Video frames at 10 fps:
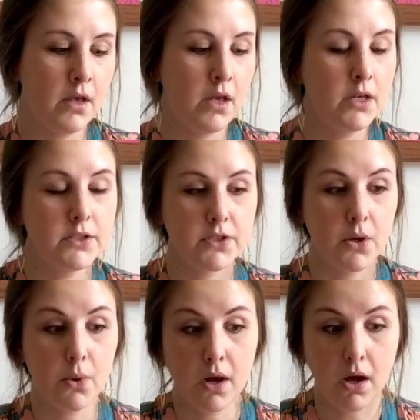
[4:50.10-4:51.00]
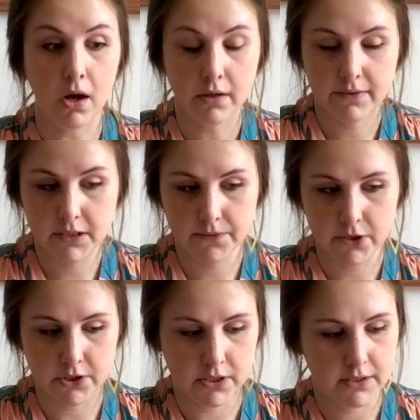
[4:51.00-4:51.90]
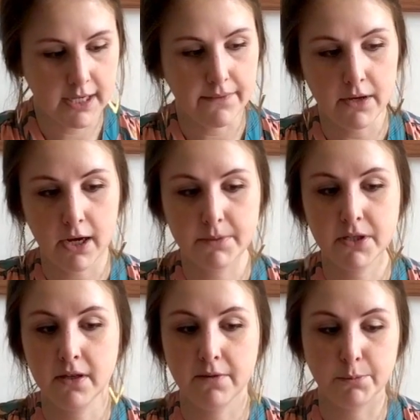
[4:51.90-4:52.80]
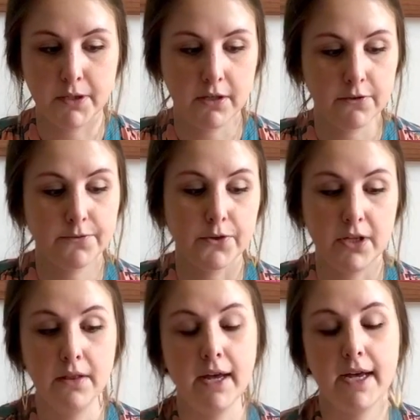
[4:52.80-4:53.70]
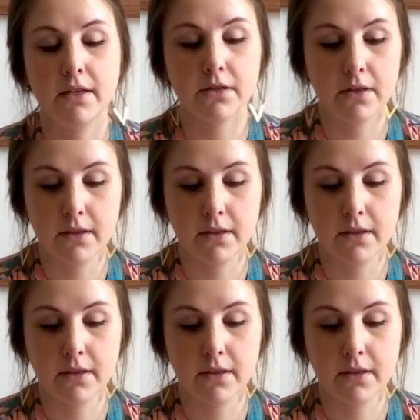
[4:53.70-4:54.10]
So all of these versions have the option of being fully lined on the